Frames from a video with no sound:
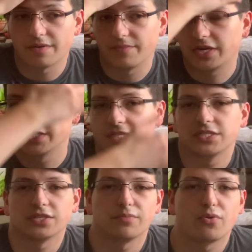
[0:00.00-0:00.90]
because it's
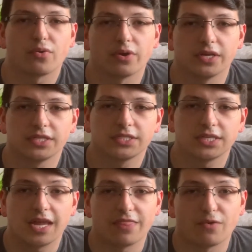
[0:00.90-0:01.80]
so porous
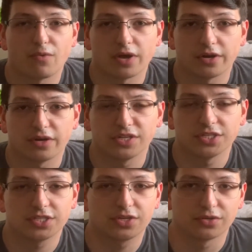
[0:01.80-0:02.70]
and the water
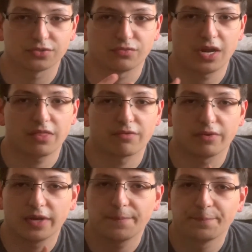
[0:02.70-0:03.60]
just goes right through
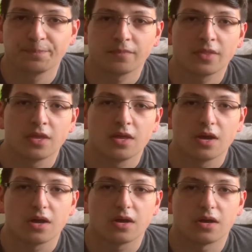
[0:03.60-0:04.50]
it.
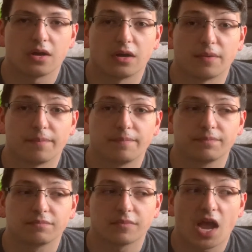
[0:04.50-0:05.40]

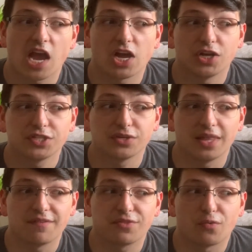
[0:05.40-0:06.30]
I also
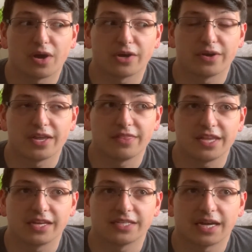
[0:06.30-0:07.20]
left the water in
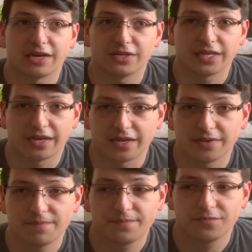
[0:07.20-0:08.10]
the entire
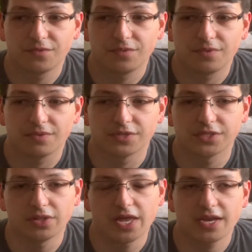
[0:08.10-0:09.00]
time.
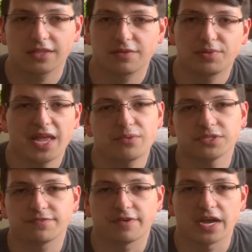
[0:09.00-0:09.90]
So like the plant
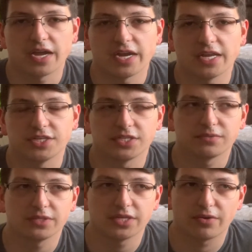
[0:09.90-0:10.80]
was fine, it just
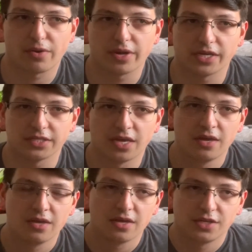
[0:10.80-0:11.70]
wasn't growing as
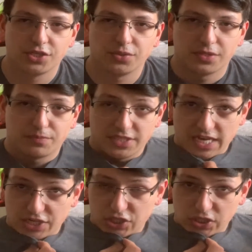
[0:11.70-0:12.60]
to its
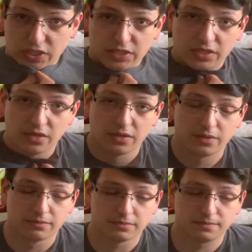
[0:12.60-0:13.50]
potential.
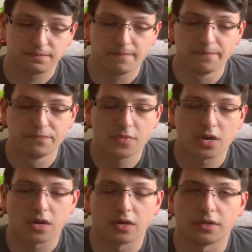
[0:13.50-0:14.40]

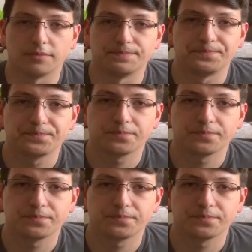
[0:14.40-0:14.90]
And